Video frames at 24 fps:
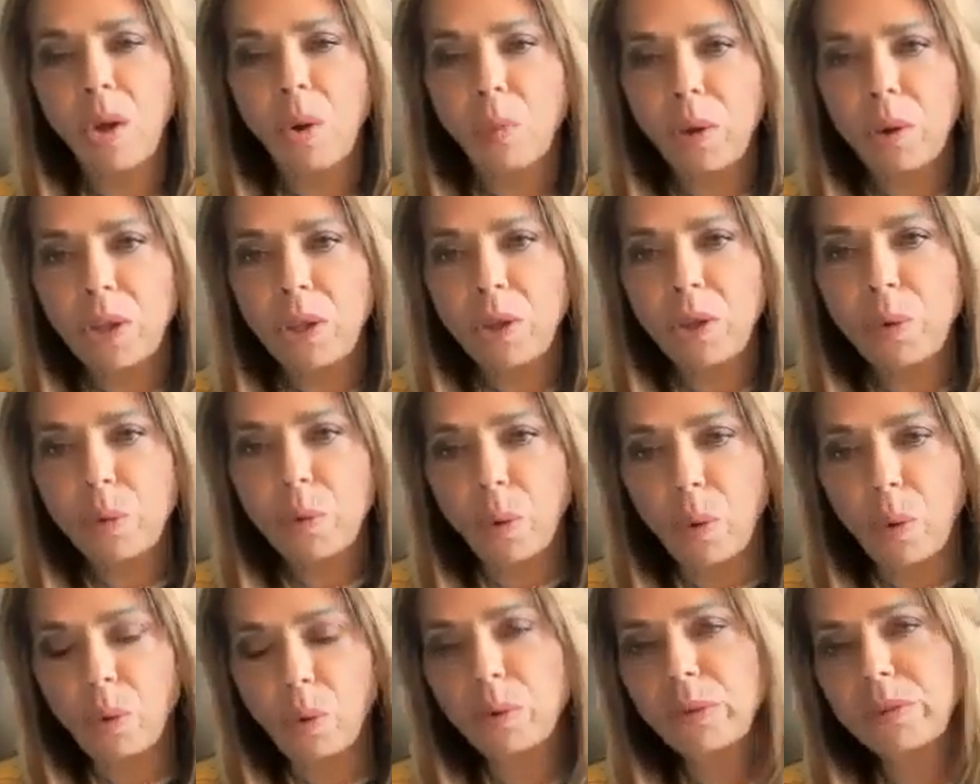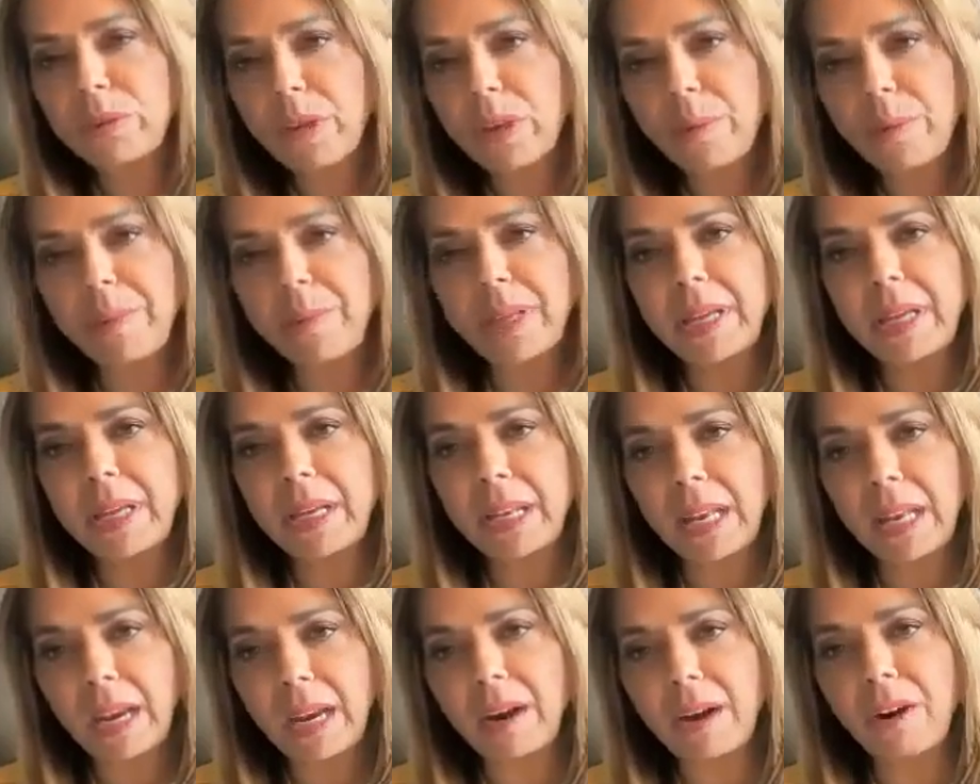will you also be
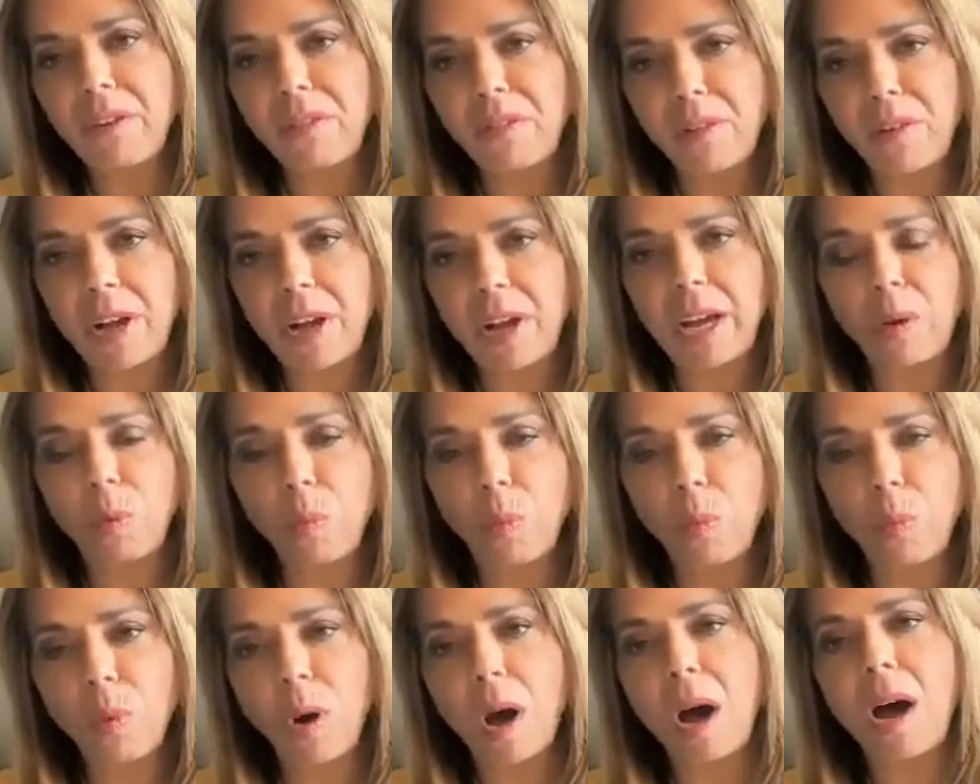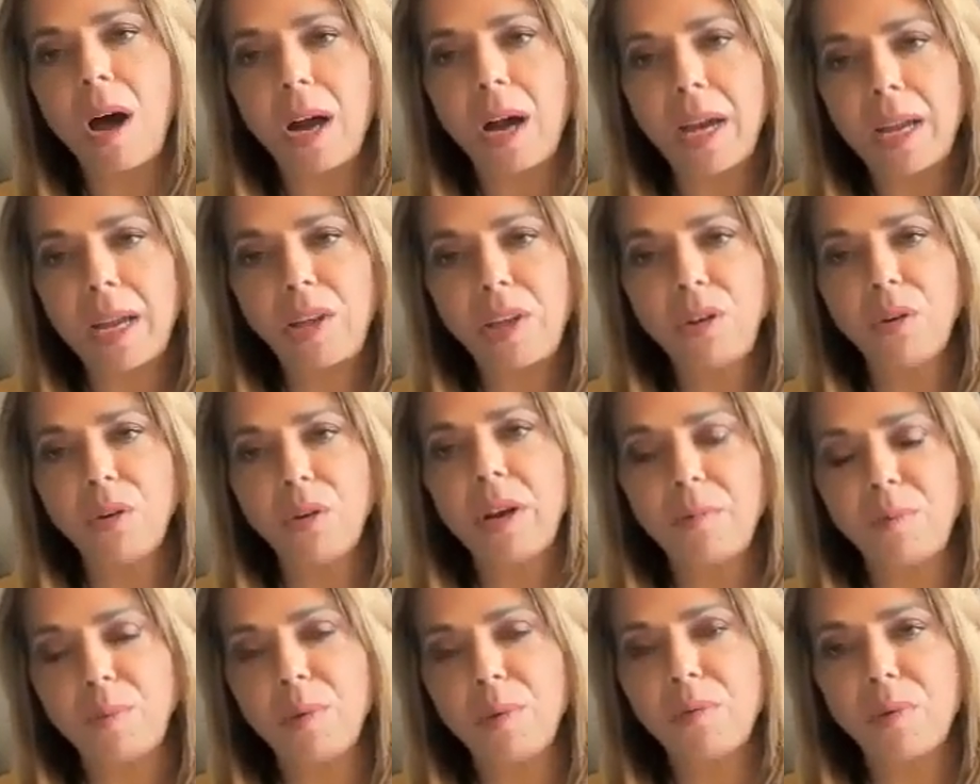clarifying why you
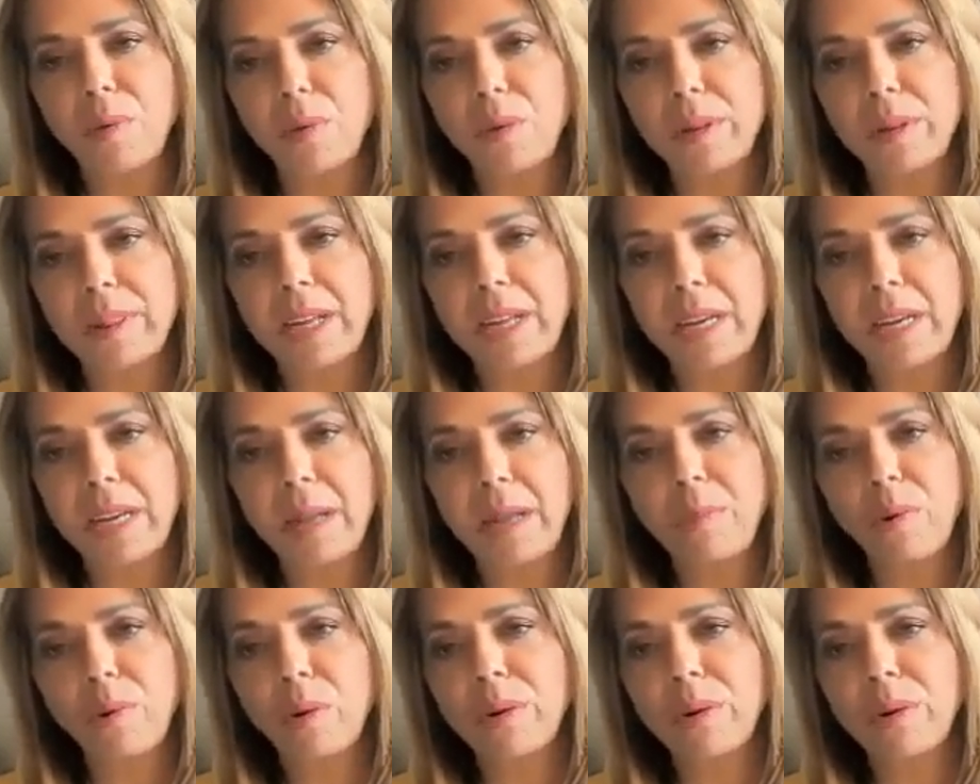have put forward that name,